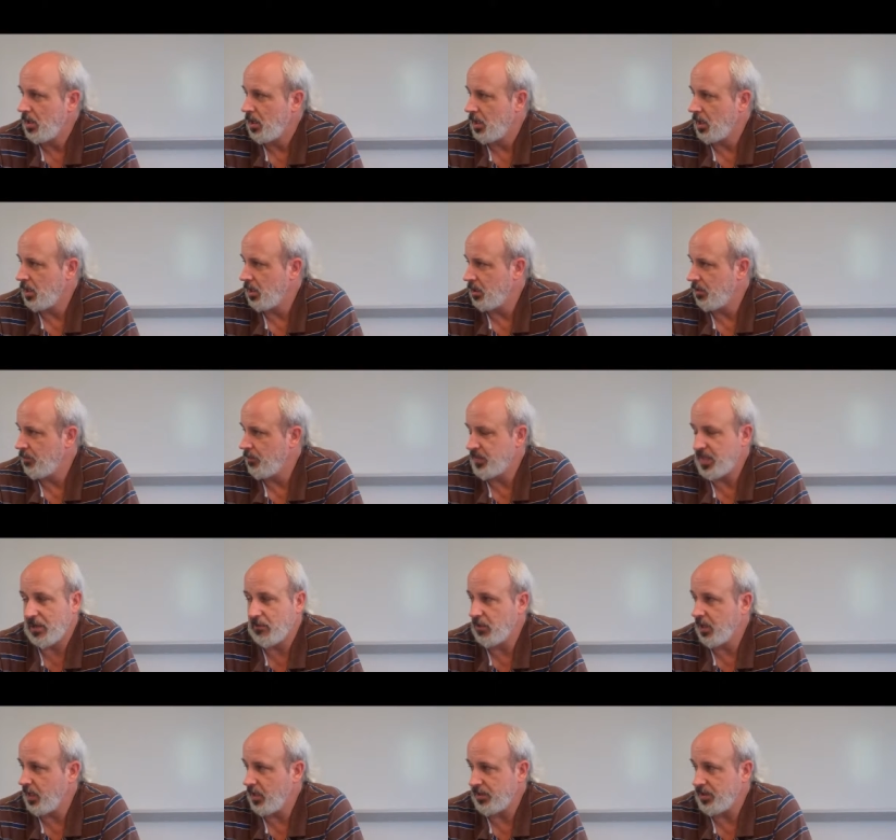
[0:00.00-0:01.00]
um, they
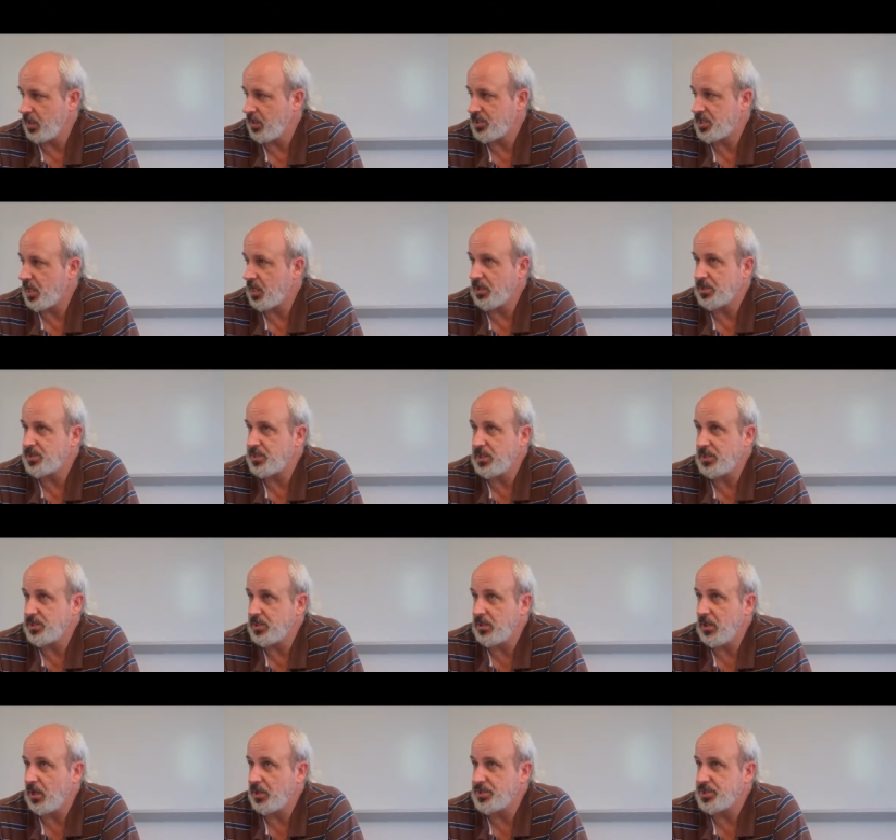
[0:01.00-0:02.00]
ran it the entire
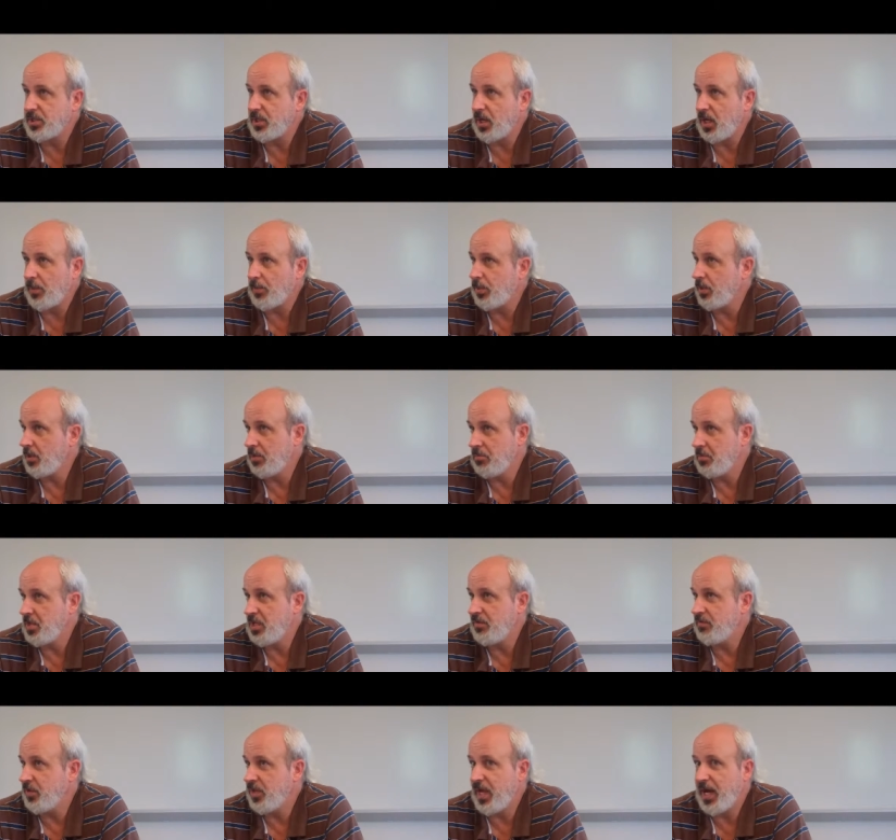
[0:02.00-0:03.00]
season nonstop, and
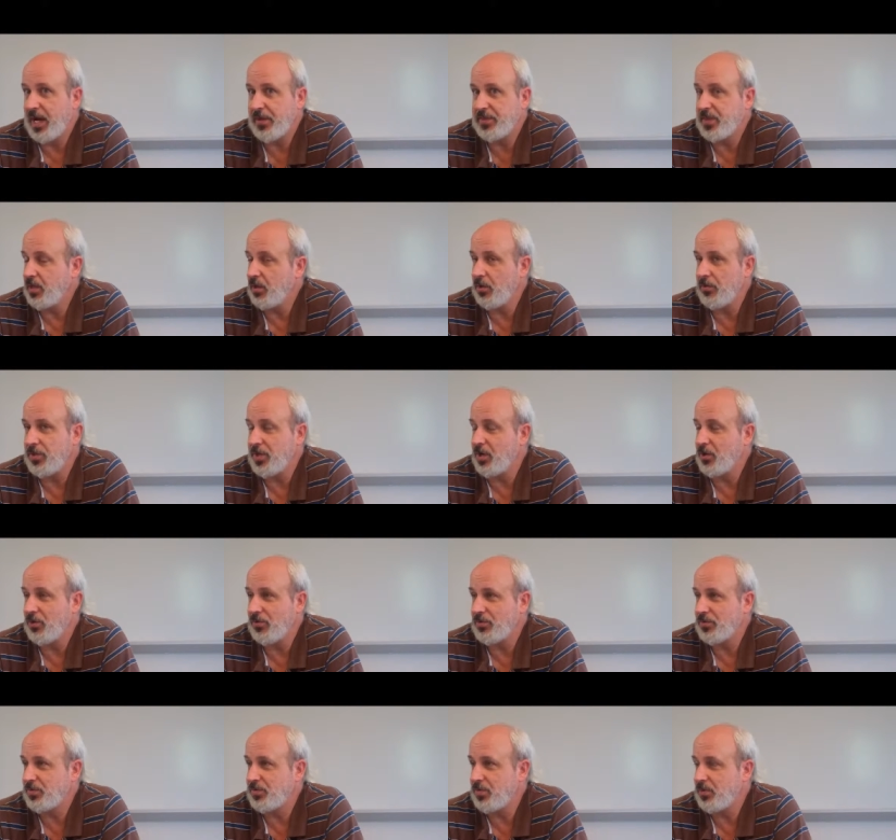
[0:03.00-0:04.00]
even that, their, their,
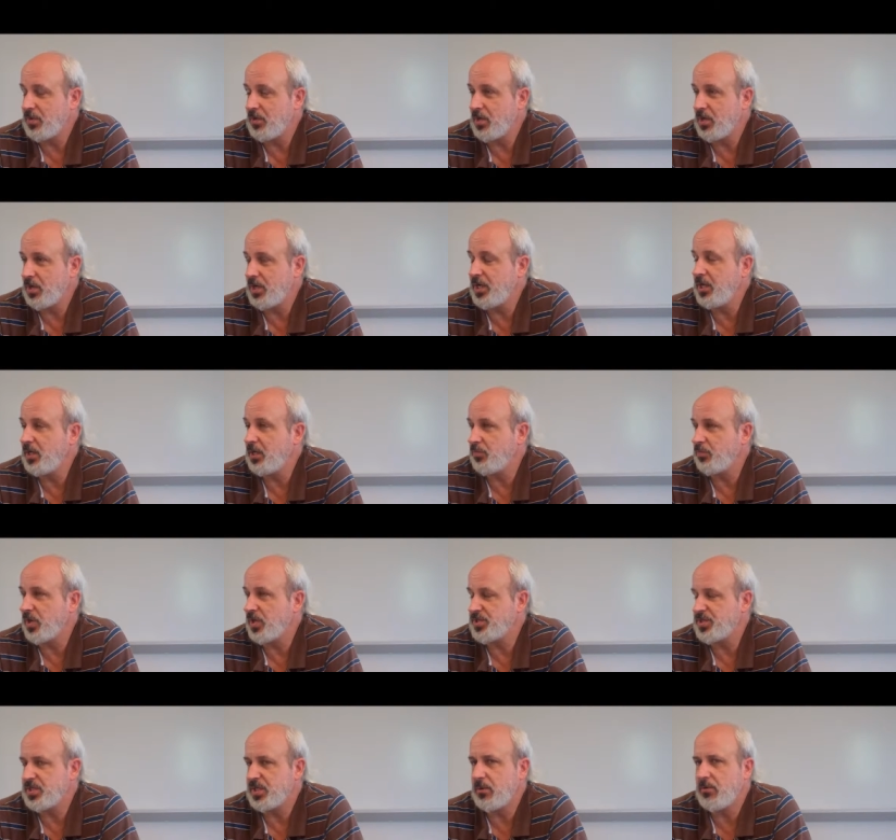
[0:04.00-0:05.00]
their heating
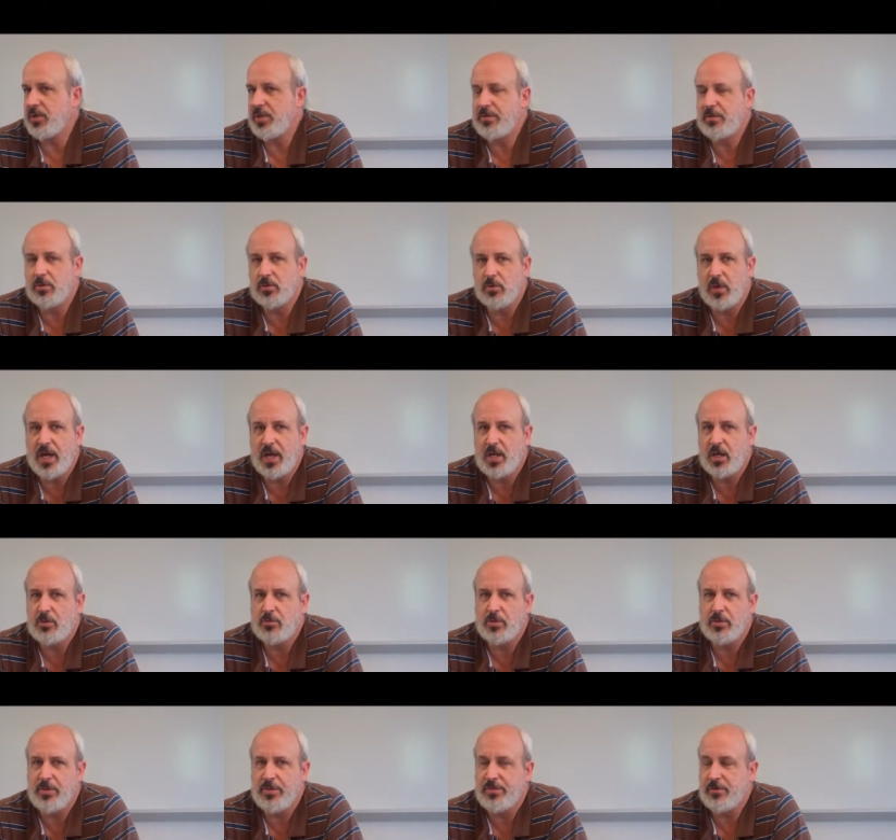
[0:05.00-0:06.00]
presses, they went through
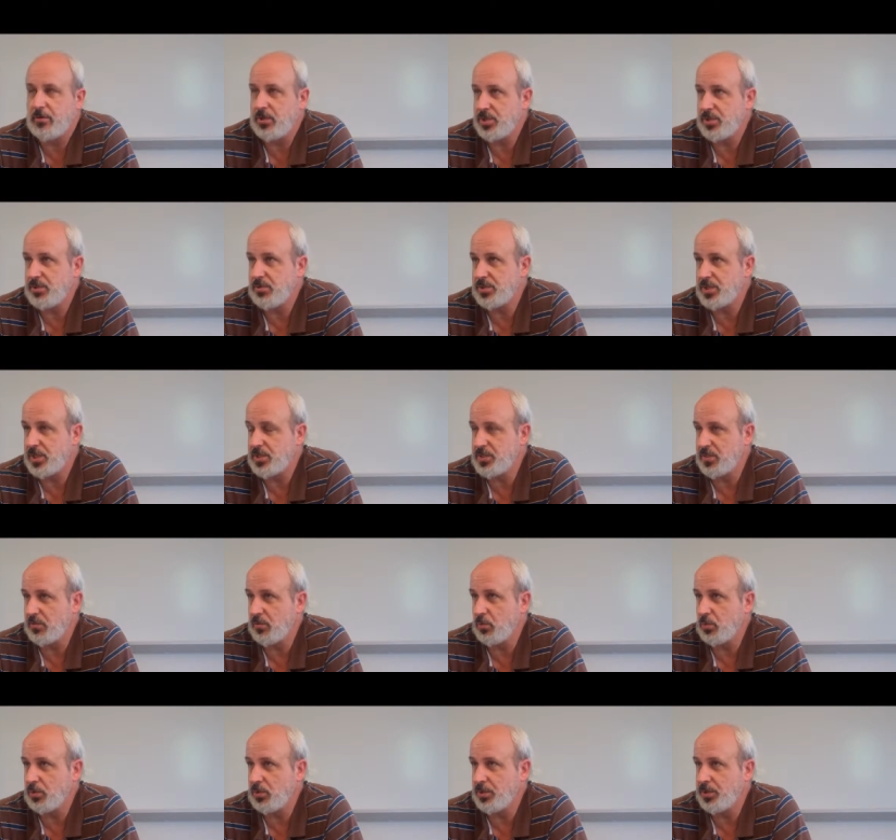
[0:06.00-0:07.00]
832 tons
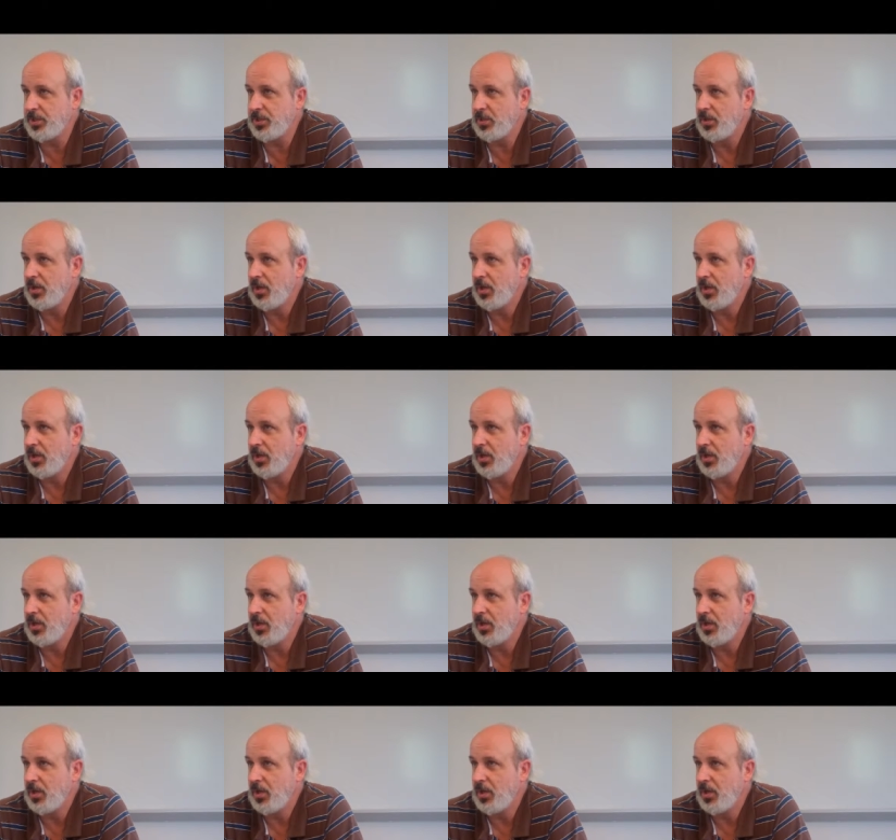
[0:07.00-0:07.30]
of wood.